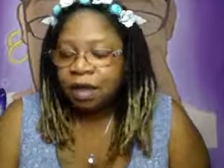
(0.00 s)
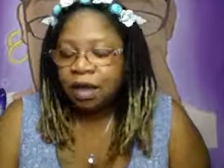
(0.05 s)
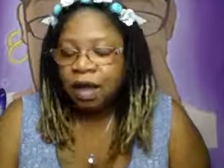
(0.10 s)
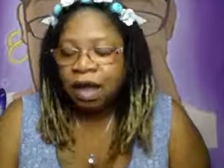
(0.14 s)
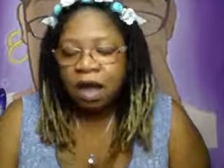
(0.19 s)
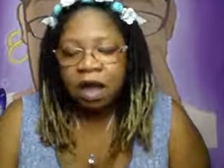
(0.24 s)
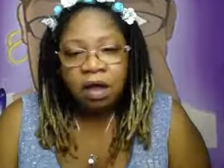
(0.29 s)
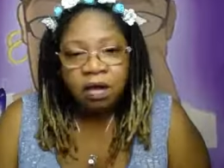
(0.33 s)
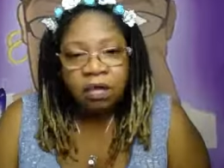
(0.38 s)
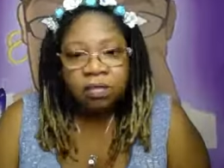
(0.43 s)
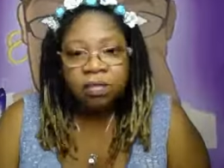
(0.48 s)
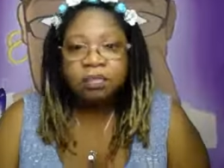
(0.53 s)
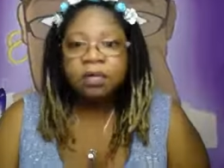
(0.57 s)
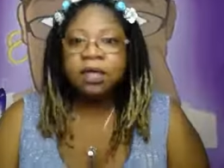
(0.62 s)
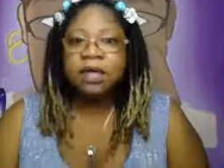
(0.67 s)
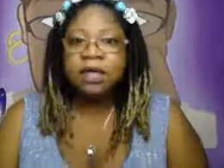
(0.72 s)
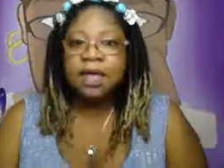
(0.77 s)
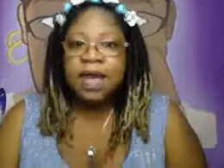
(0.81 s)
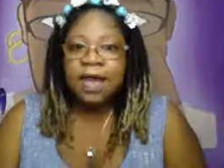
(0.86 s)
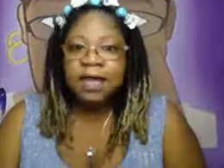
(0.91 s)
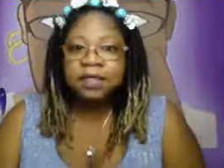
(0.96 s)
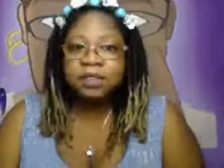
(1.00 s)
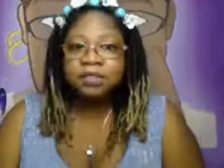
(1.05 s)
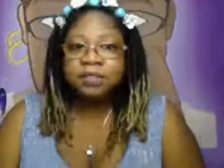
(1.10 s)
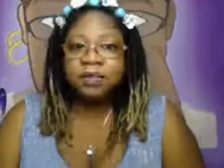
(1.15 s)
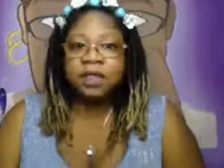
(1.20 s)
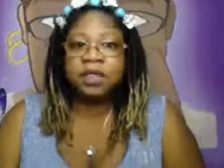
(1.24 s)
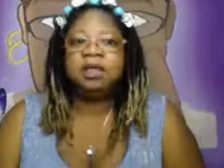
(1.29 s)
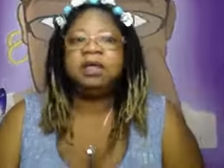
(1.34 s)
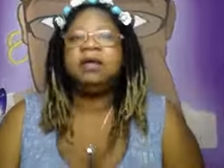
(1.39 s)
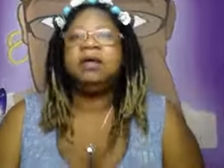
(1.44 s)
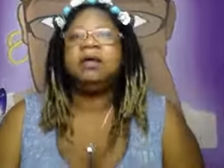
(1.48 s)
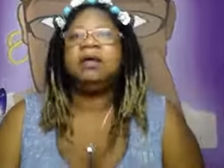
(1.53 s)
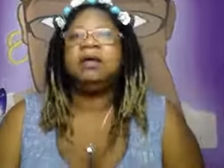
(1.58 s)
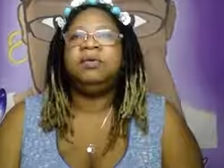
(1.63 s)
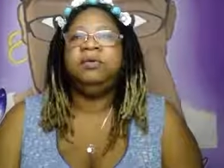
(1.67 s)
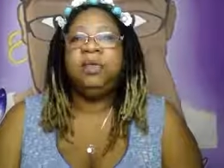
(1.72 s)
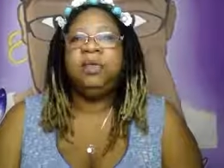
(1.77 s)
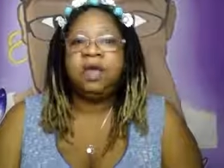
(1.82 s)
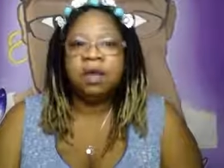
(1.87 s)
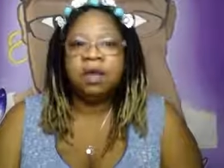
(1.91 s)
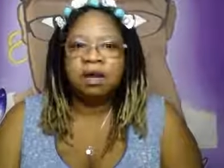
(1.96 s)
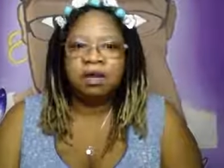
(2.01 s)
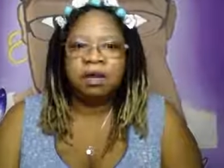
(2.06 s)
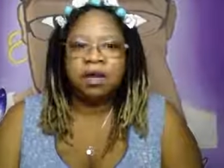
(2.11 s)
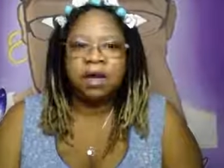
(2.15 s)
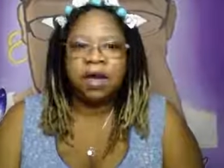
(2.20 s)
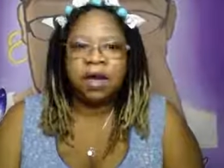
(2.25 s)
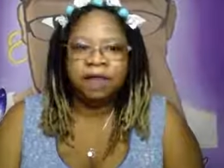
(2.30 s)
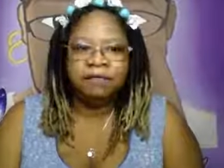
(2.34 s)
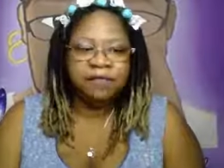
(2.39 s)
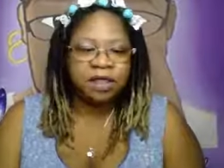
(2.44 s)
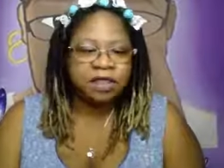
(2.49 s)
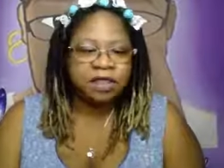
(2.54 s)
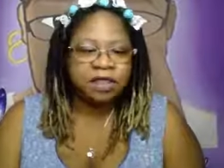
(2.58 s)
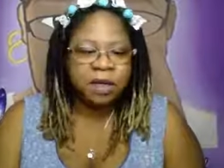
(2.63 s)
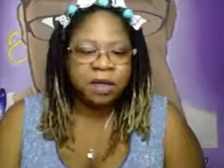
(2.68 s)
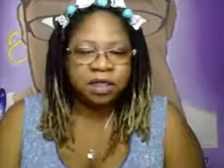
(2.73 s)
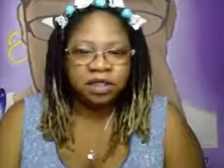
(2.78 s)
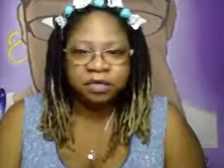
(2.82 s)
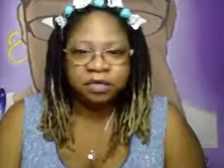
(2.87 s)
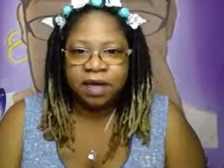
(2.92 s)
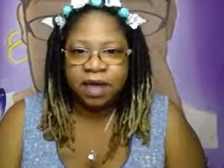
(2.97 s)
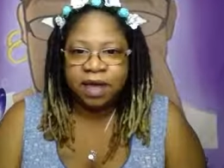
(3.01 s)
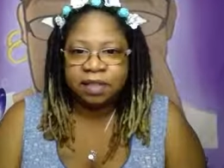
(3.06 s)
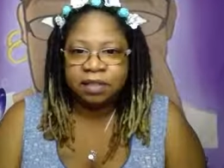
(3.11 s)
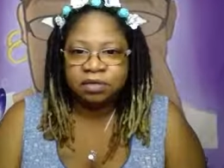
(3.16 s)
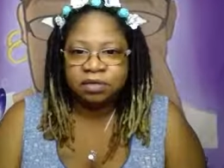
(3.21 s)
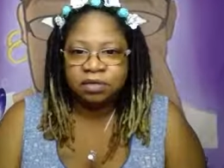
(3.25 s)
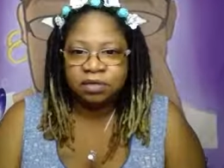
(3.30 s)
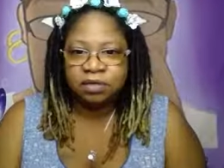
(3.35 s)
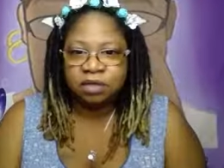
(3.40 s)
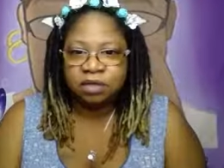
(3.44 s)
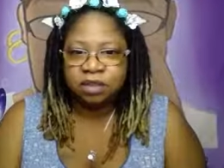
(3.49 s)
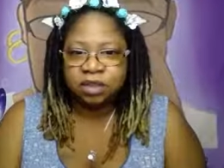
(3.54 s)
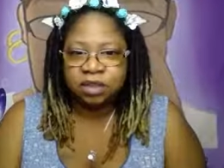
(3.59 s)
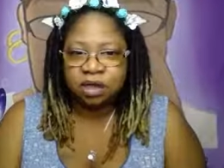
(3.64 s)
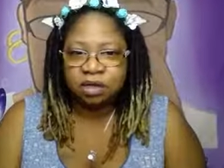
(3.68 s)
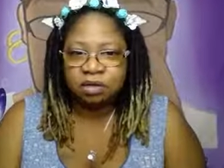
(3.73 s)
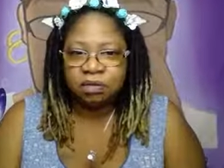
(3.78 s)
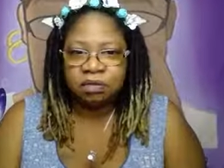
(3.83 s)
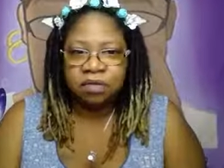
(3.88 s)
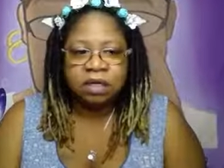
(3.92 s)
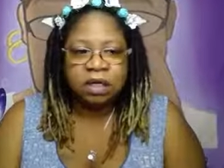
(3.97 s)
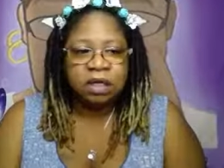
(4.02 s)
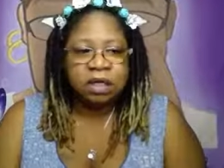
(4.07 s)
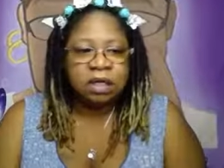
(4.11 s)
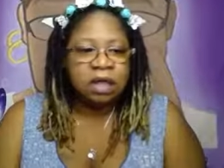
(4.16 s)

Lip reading: Oh, next week we are going to have a special guest on the show.